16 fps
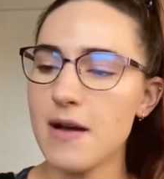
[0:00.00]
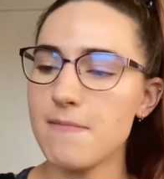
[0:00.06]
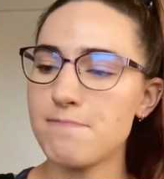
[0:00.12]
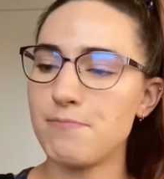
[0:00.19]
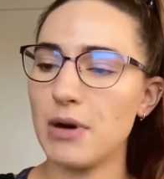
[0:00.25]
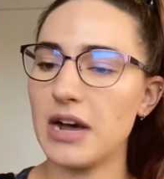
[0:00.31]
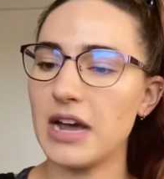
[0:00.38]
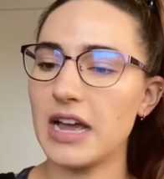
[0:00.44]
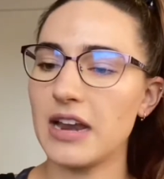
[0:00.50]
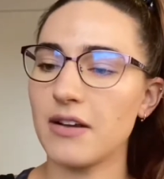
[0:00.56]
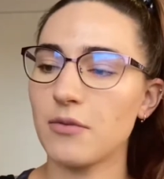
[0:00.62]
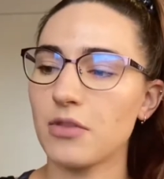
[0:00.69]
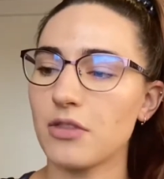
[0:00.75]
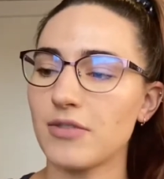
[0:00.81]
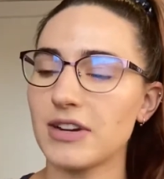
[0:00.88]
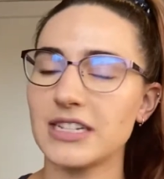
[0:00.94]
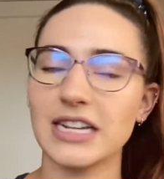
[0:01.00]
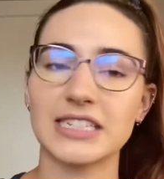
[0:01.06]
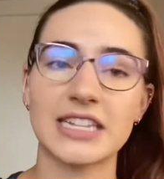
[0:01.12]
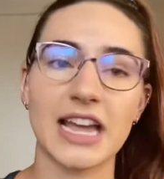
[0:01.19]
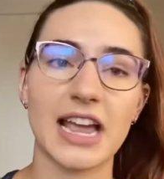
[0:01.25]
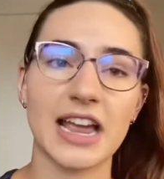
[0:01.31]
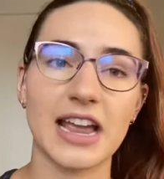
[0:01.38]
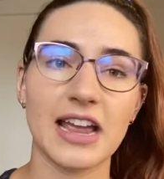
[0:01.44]
But the reason I
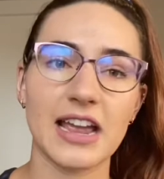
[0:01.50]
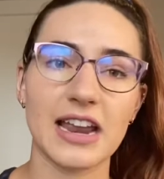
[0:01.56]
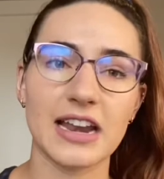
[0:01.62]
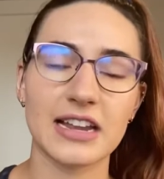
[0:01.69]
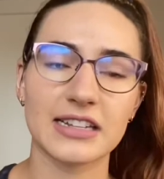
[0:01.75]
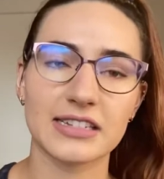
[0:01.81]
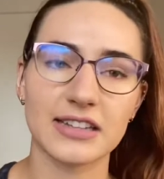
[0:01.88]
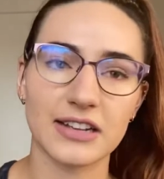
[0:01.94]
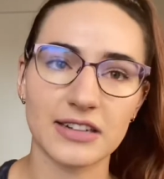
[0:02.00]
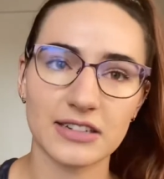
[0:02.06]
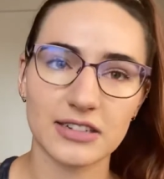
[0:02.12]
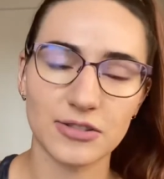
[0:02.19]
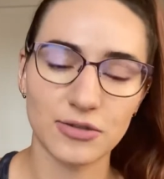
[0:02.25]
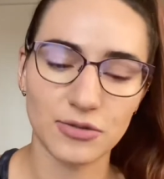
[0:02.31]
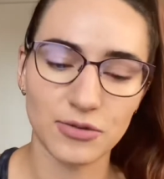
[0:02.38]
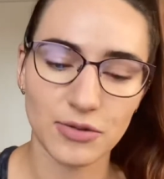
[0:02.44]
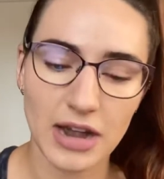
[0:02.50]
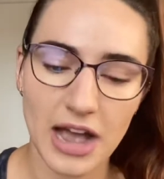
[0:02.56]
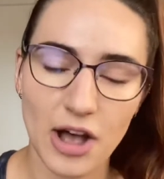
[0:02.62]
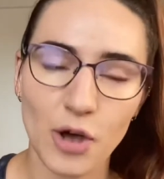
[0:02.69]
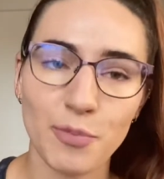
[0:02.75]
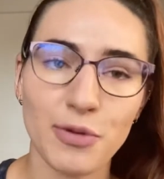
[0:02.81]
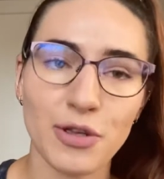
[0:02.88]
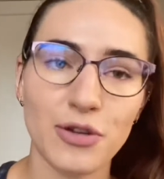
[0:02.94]
say it is to
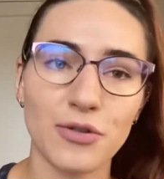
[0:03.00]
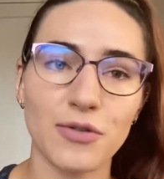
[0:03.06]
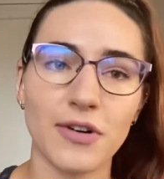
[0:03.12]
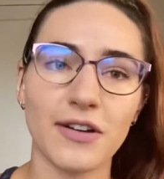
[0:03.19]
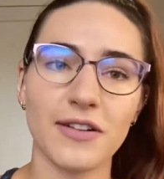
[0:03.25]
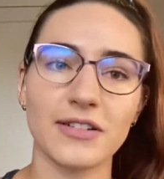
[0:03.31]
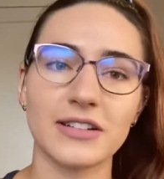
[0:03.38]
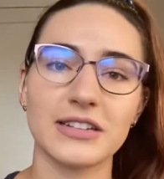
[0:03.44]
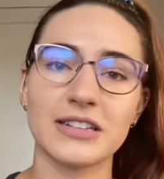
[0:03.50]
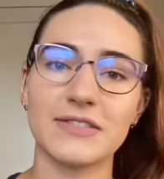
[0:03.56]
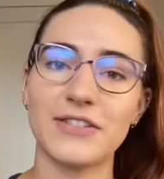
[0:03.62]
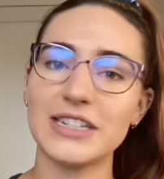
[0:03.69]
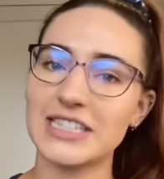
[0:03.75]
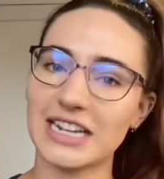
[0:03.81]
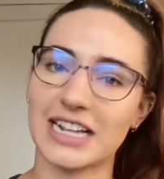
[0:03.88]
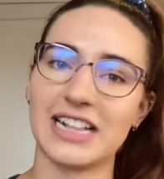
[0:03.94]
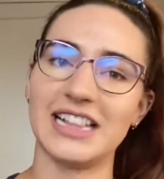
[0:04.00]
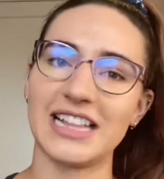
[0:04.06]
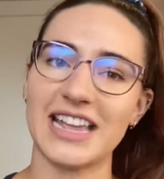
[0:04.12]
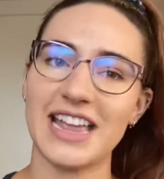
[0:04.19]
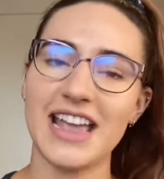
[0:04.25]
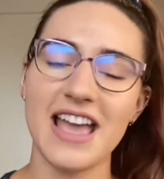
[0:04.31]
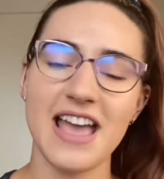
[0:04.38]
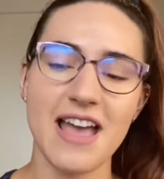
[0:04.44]
help you
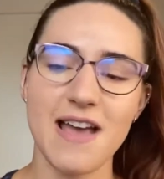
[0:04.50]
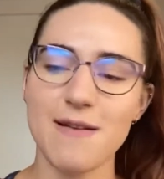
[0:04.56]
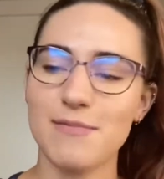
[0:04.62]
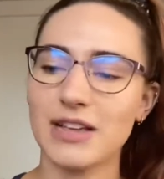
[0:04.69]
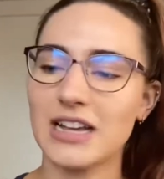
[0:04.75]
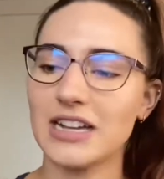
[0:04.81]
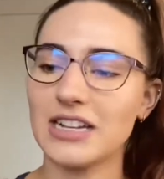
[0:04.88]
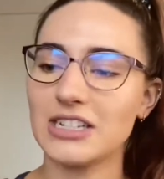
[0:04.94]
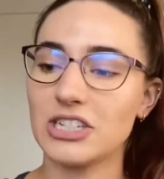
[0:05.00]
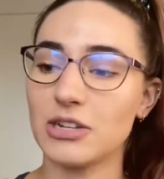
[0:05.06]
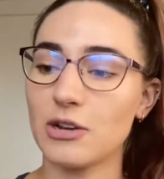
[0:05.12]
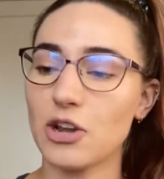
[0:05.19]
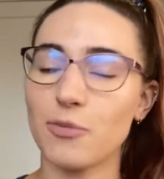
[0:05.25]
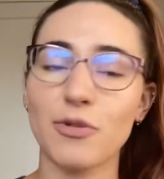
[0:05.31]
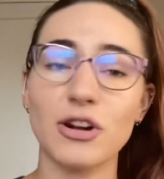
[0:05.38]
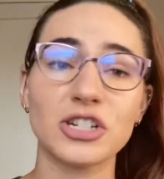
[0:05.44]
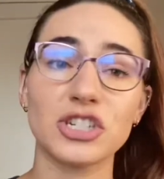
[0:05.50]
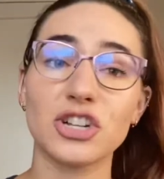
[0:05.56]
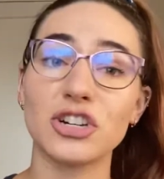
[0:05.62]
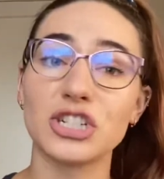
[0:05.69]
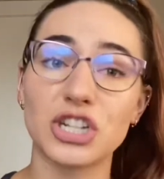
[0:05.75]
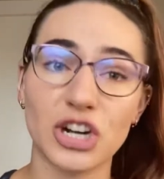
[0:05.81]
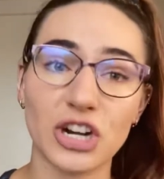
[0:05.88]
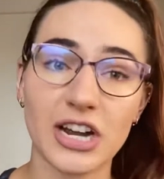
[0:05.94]
physically because your brushes are
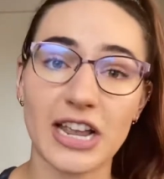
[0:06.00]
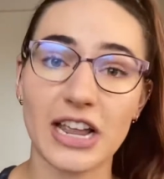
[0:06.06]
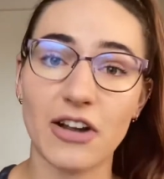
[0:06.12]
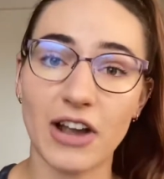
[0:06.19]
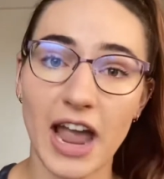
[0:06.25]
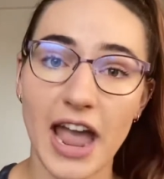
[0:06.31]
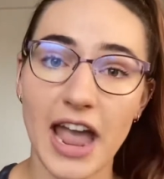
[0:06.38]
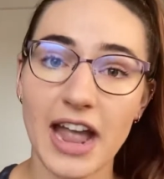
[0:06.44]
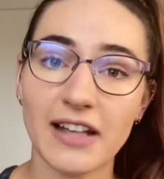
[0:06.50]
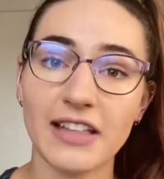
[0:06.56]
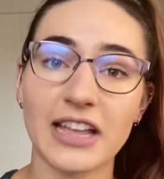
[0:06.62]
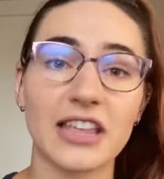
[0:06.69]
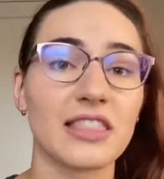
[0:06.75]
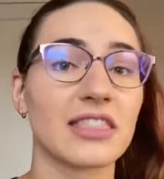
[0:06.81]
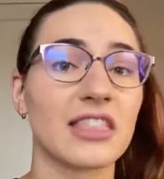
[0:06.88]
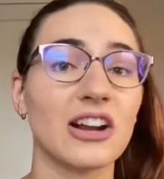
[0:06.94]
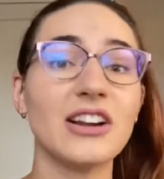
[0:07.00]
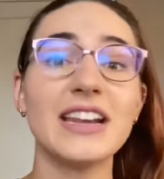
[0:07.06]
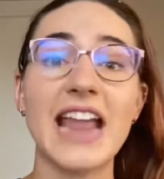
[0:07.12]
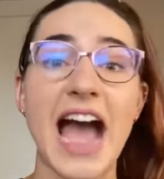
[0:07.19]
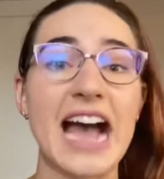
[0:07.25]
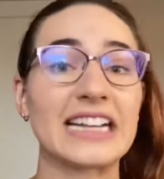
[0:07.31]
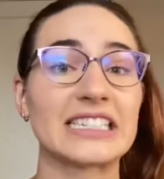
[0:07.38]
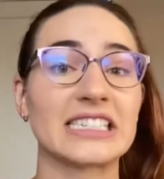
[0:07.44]
dirty, okay? Like they're
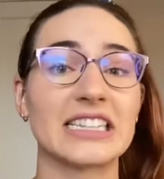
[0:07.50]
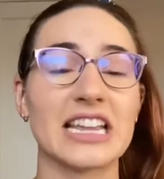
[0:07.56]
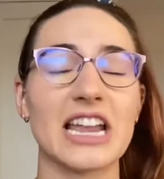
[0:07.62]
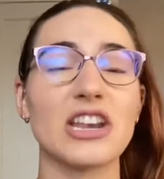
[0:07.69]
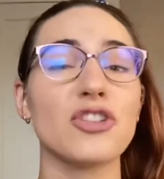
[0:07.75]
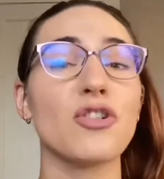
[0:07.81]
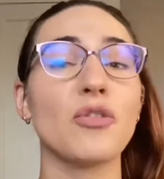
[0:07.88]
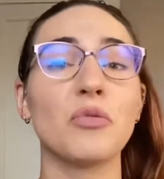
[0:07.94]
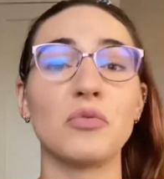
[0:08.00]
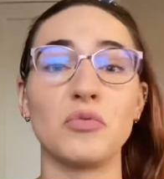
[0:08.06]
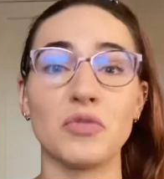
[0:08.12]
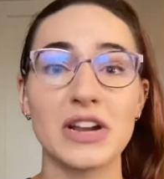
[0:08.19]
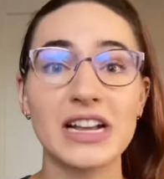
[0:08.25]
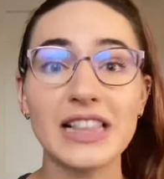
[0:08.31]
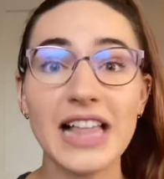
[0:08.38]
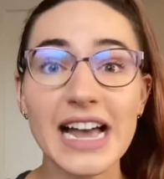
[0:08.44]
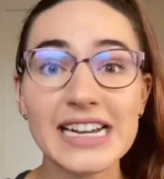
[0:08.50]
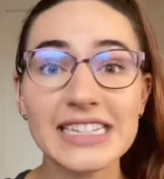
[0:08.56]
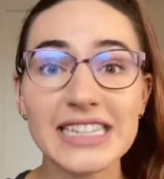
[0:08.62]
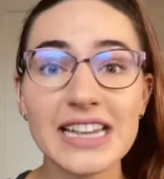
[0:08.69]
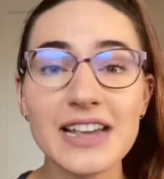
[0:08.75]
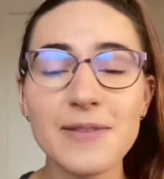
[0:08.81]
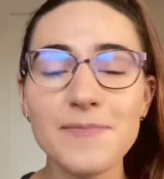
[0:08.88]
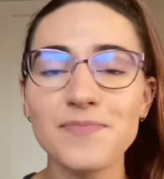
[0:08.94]
nasty and you don't realize
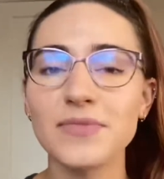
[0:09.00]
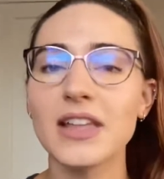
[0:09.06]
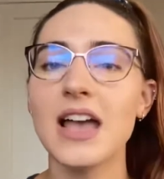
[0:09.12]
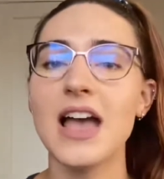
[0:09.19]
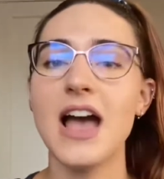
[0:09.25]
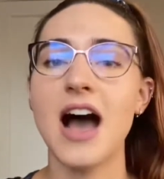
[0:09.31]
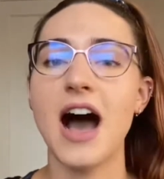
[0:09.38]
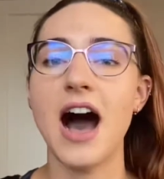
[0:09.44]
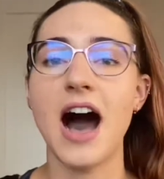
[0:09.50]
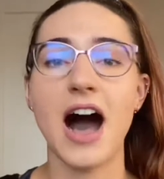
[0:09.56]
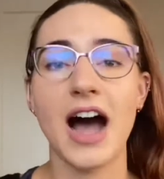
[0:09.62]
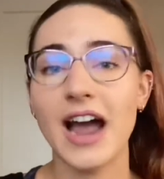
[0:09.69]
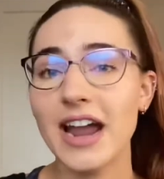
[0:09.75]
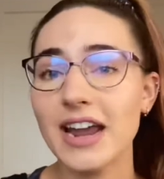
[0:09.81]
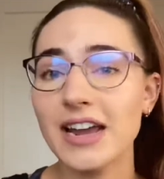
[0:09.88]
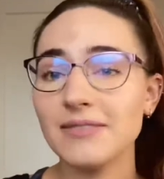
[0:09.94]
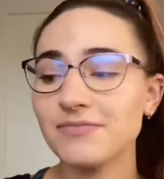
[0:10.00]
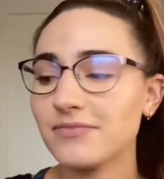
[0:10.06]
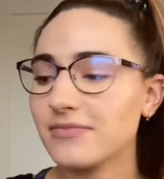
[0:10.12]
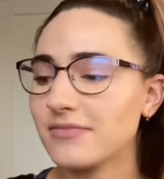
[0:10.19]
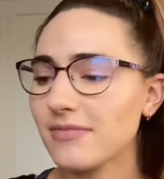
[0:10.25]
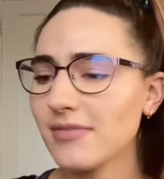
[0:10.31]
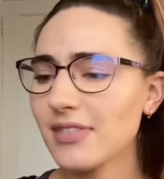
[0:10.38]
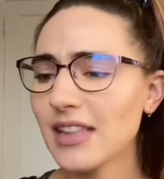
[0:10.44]
it. I
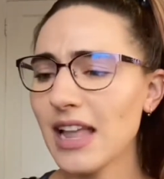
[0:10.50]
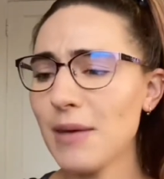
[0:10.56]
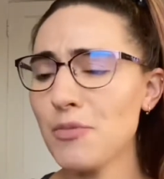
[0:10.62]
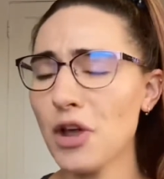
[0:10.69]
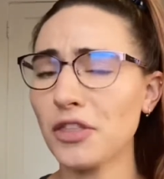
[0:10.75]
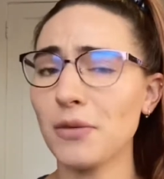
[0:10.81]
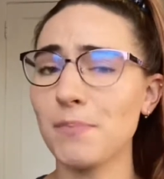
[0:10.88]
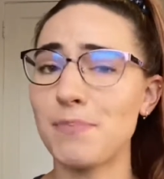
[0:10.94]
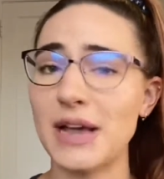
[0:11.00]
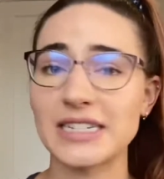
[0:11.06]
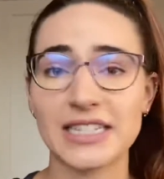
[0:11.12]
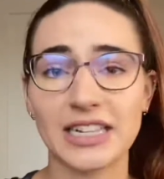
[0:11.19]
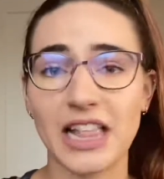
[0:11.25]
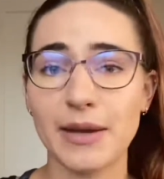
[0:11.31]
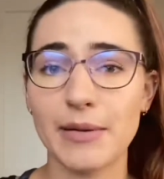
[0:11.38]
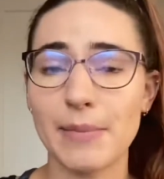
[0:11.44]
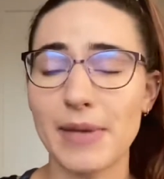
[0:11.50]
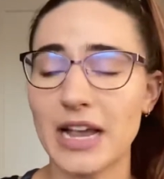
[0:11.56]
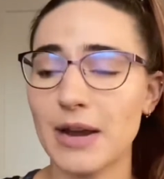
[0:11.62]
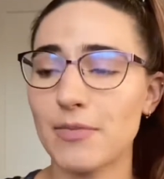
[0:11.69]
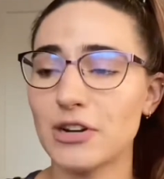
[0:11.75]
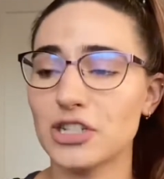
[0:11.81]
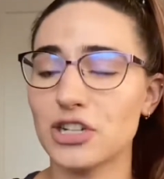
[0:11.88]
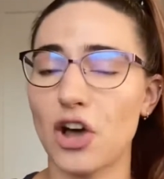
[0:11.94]
am not the best at cleaning my makeup
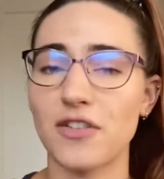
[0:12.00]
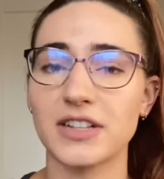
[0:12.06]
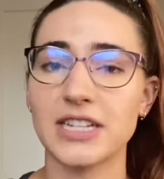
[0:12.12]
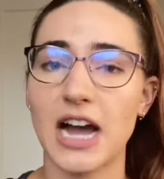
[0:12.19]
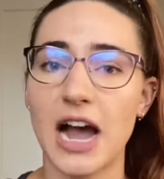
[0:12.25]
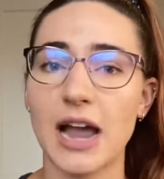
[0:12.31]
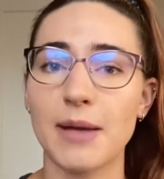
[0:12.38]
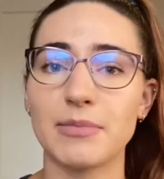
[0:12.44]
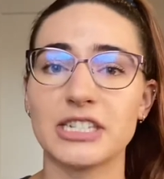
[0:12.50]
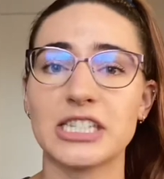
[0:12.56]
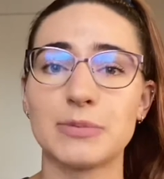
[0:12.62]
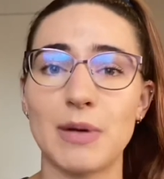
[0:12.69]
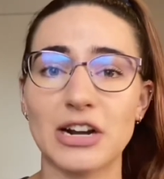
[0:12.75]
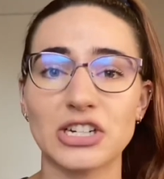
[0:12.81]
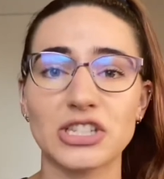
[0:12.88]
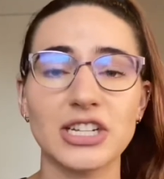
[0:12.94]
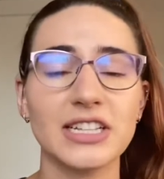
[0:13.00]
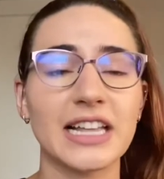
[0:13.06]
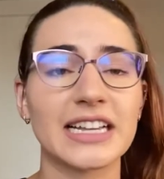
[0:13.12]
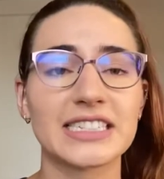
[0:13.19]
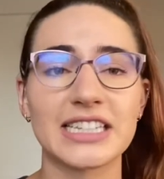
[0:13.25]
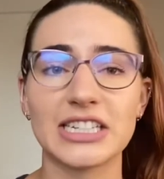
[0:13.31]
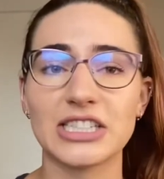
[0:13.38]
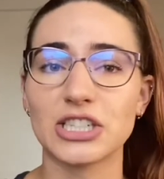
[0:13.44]
brushes all the time, especially like
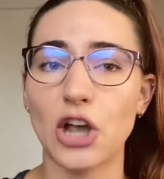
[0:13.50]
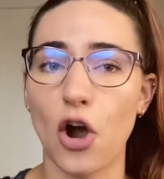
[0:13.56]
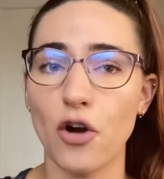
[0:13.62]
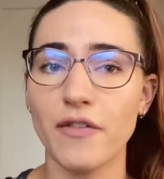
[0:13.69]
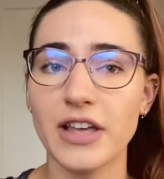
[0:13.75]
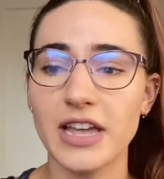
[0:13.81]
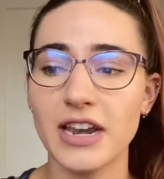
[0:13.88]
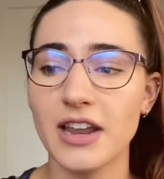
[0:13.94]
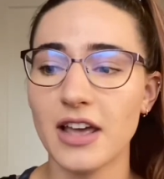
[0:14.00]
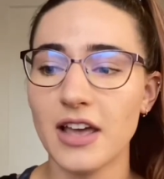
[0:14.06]
since COVID.